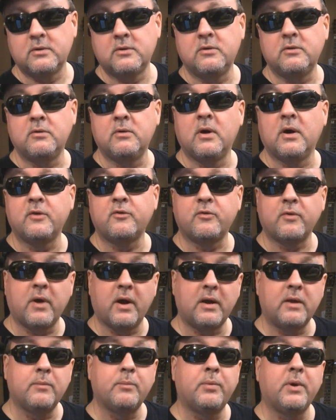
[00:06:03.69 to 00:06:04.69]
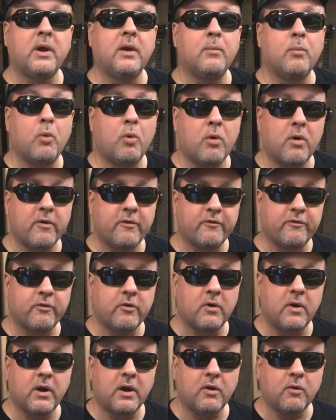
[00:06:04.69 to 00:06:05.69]
Do not try to pay more
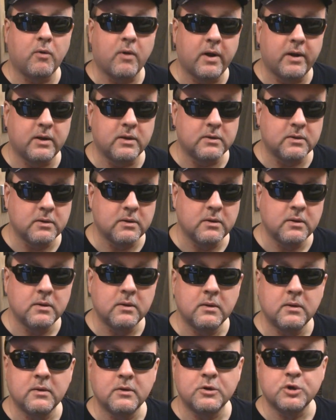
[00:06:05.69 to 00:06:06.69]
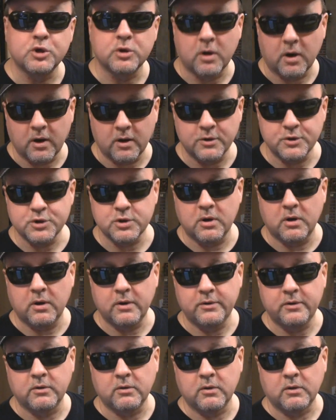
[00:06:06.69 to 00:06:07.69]
for a credit charge
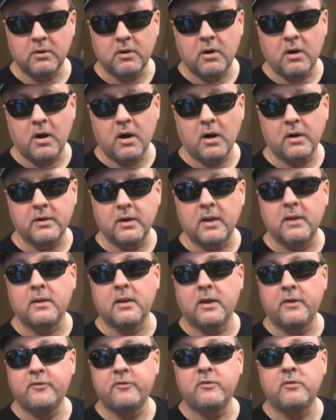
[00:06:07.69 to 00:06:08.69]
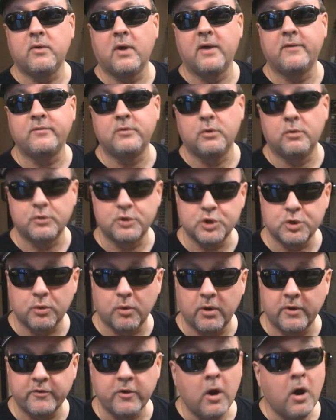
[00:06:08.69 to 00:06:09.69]
on your card unless you have no
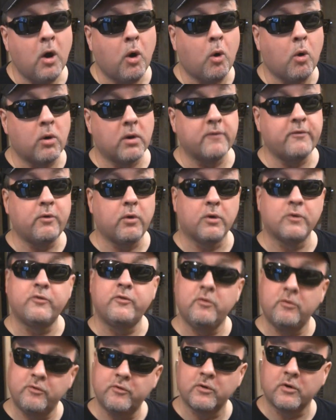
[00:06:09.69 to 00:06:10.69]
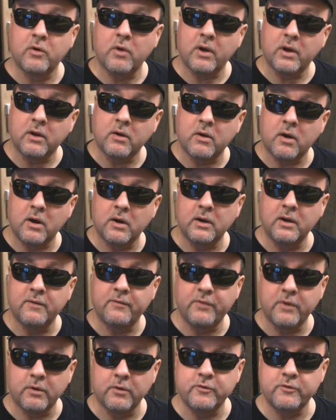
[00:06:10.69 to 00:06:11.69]
choice, or of course use your credit card
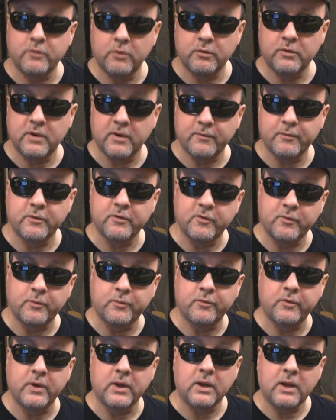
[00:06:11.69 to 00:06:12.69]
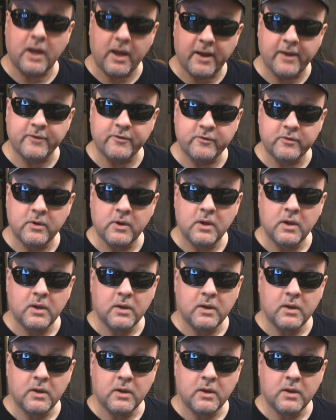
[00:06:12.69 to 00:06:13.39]
if there is no difference between cash